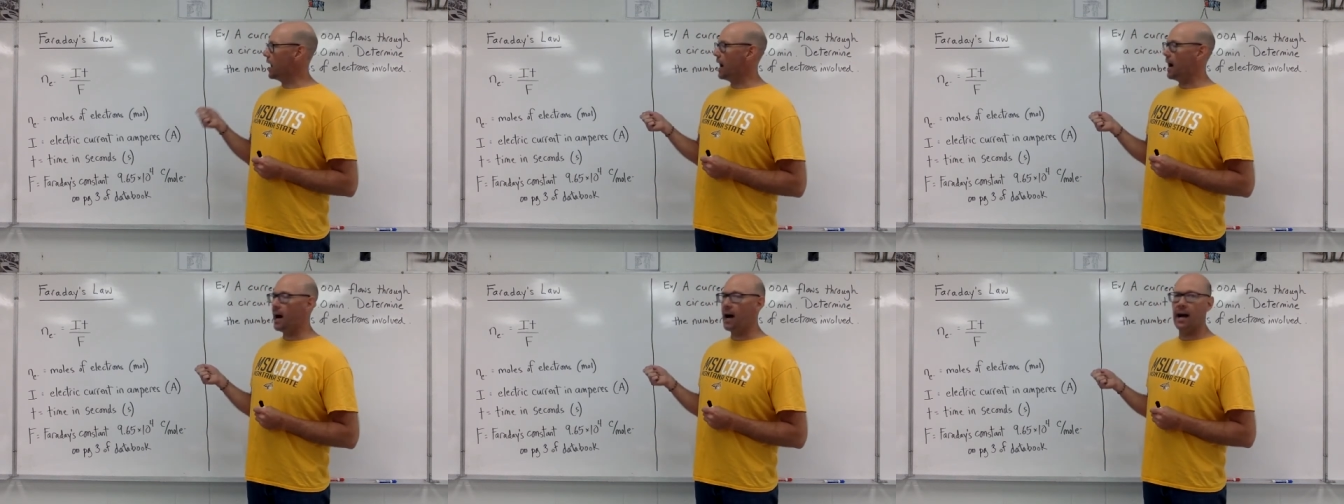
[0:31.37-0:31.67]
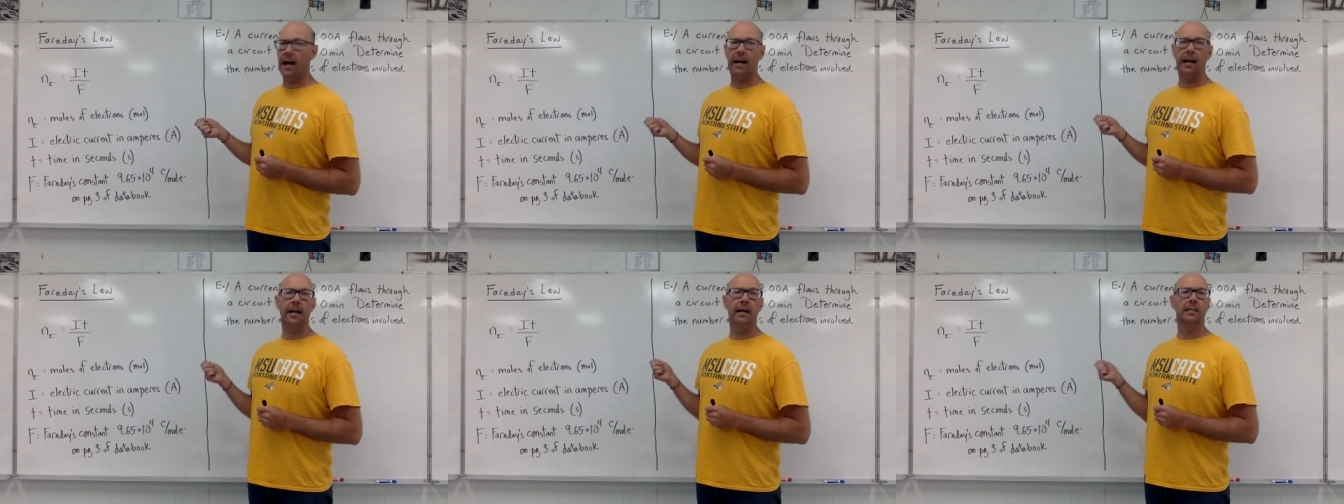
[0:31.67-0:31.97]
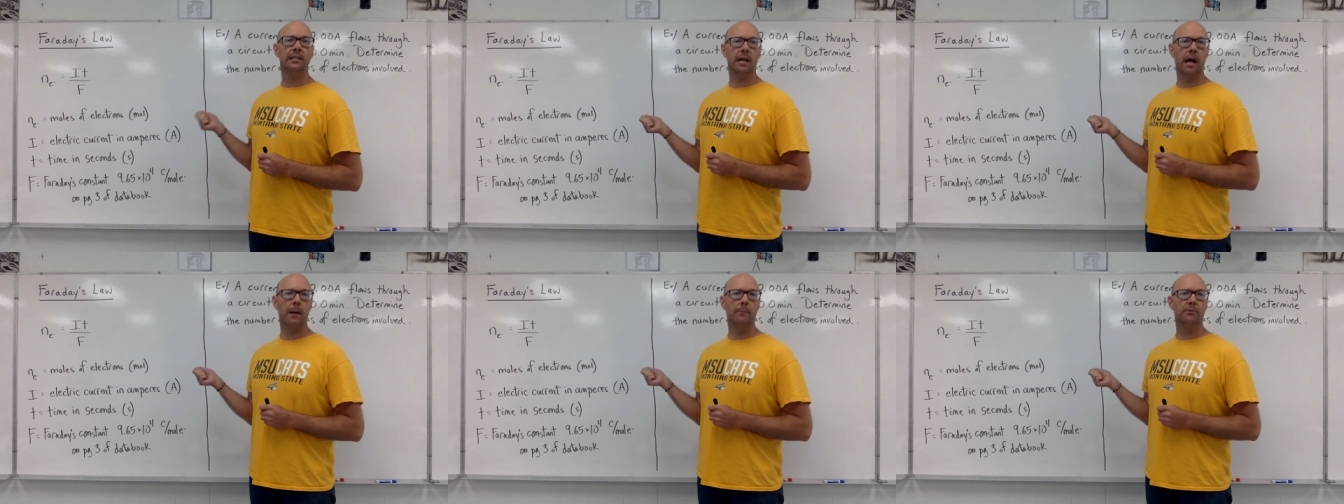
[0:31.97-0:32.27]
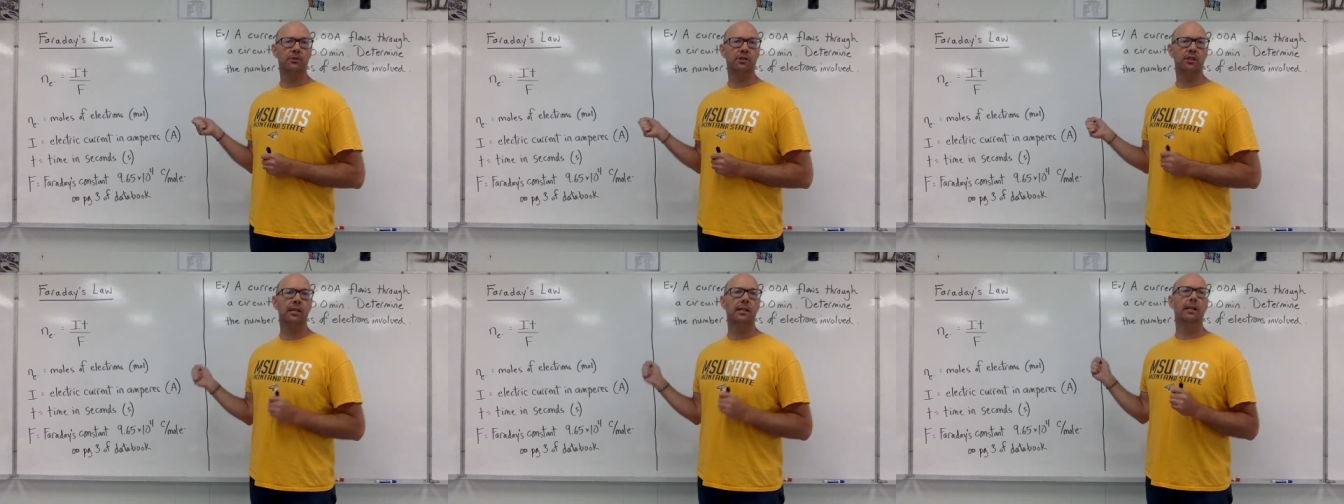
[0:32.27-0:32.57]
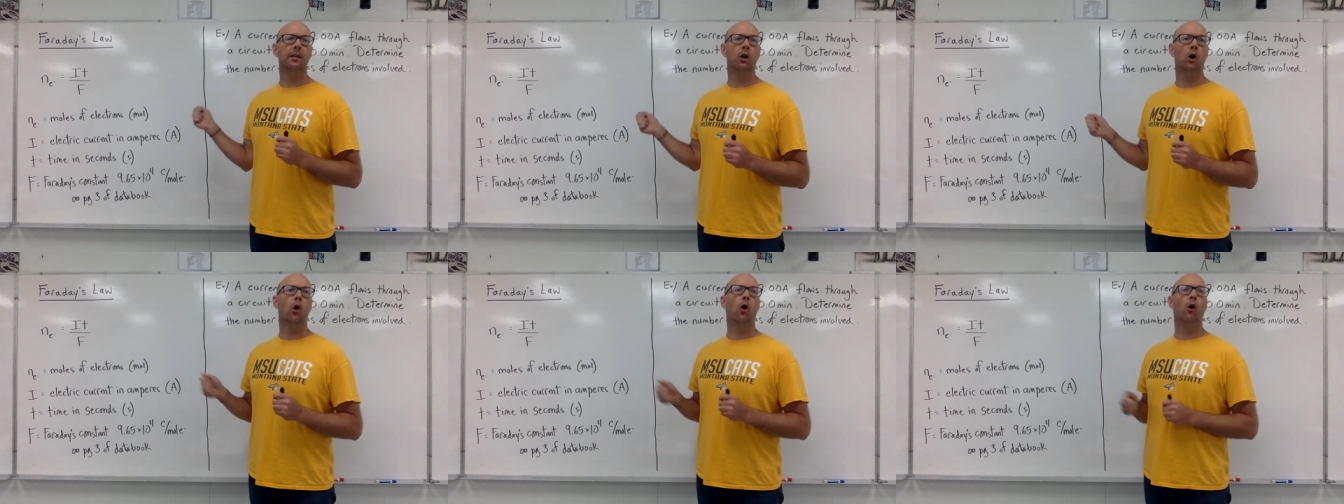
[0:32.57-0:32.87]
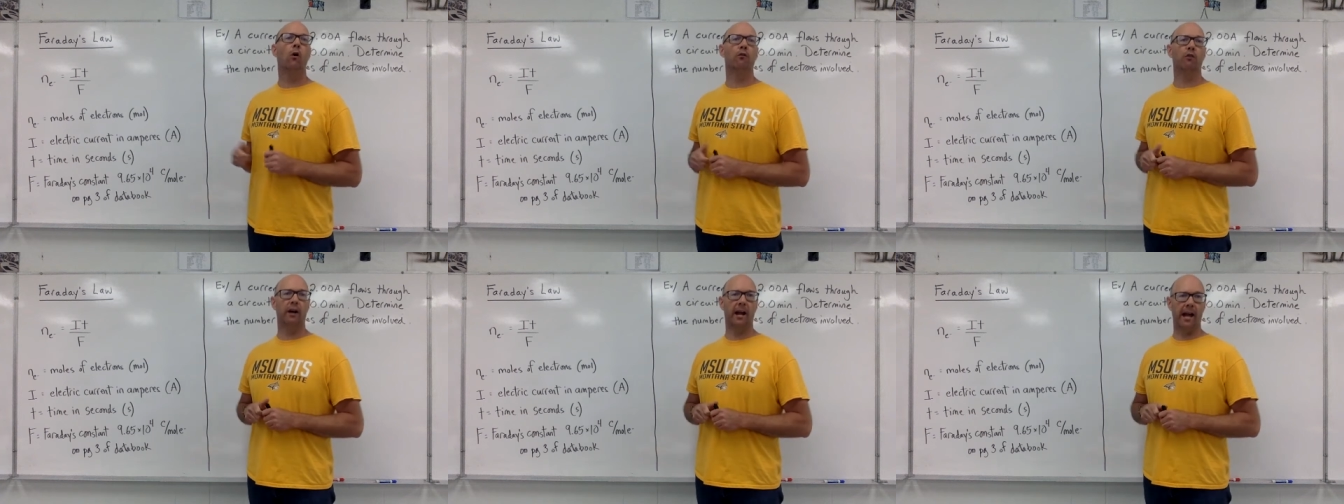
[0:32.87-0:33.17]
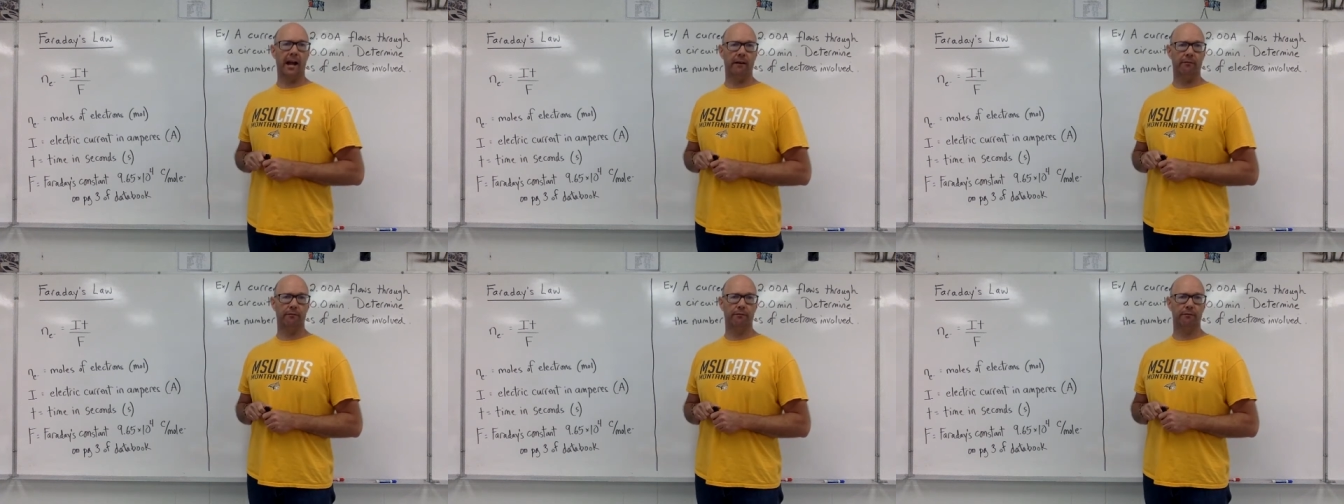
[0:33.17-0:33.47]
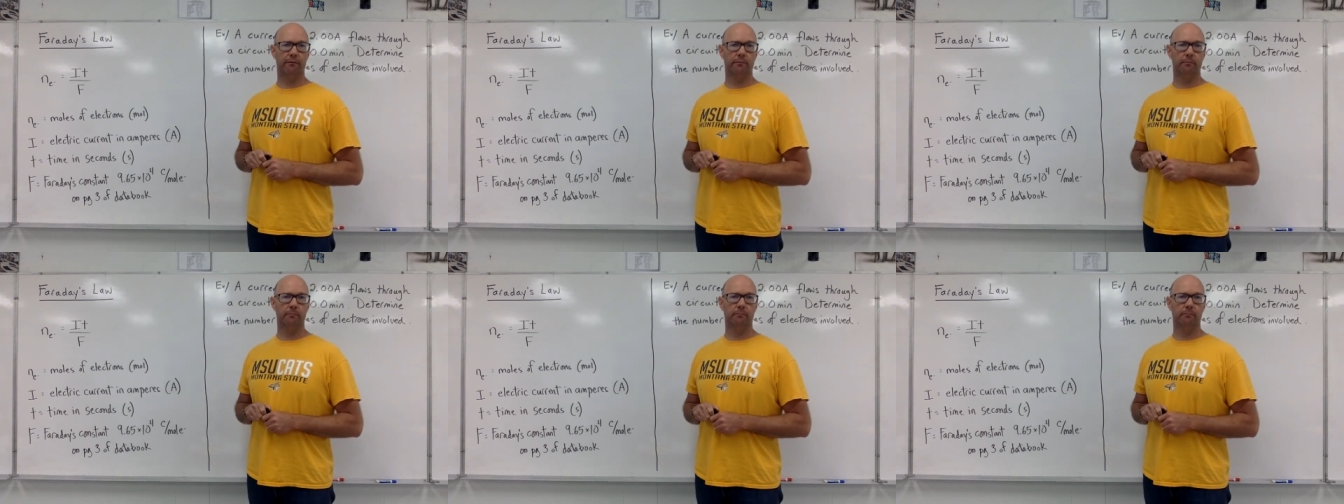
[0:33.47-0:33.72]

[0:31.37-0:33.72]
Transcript: I times T over F.